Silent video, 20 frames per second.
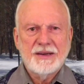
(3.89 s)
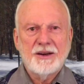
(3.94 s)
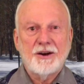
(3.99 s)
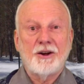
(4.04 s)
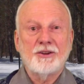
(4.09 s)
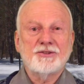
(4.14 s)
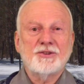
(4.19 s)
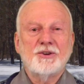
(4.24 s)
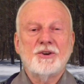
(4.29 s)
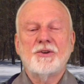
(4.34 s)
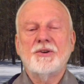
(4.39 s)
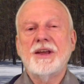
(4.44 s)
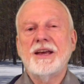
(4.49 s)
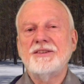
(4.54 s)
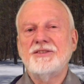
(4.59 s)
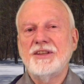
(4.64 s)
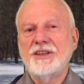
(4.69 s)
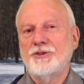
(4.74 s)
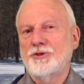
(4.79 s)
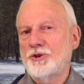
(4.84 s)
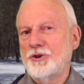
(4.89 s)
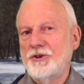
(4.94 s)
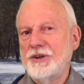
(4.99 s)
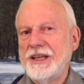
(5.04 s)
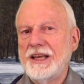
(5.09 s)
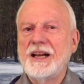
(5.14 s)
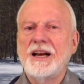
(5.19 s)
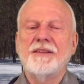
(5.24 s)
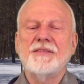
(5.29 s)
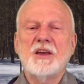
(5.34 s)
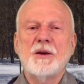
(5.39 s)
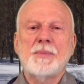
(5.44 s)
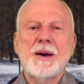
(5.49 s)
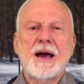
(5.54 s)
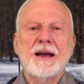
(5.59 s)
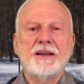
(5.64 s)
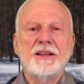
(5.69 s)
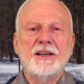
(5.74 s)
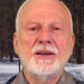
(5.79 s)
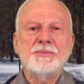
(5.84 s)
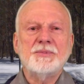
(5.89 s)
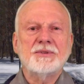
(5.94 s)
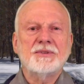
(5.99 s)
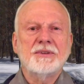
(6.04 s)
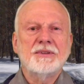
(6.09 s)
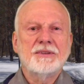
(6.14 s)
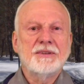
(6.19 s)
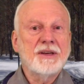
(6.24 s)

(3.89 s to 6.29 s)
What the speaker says: also known as the Third Eagle of the Apocalypse,